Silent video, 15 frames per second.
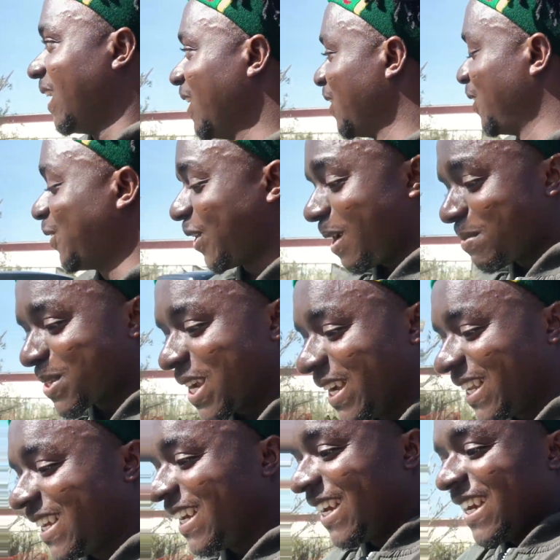You know what I'm
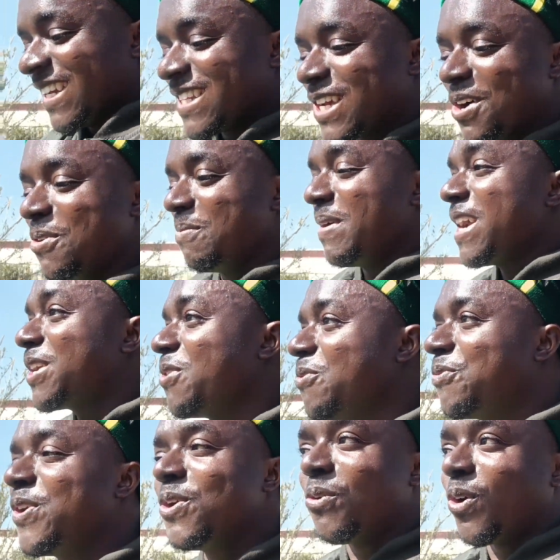saying? They will make you
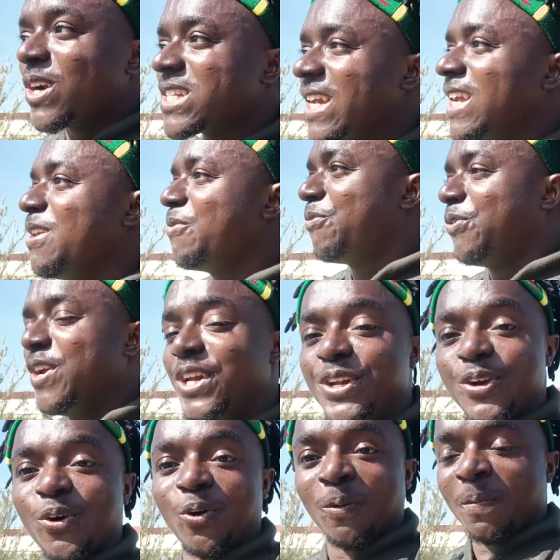feel what?
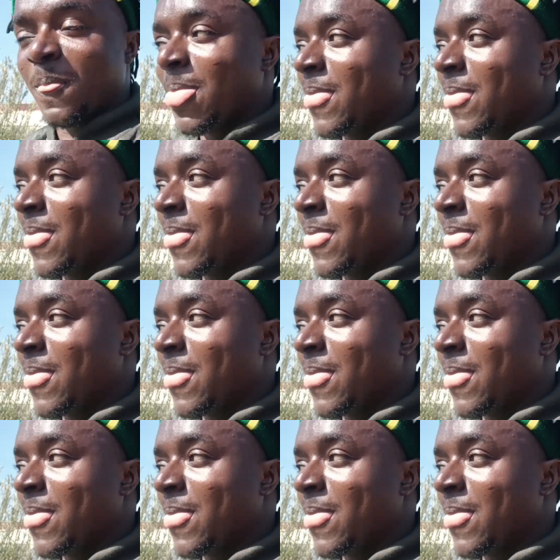Inferior.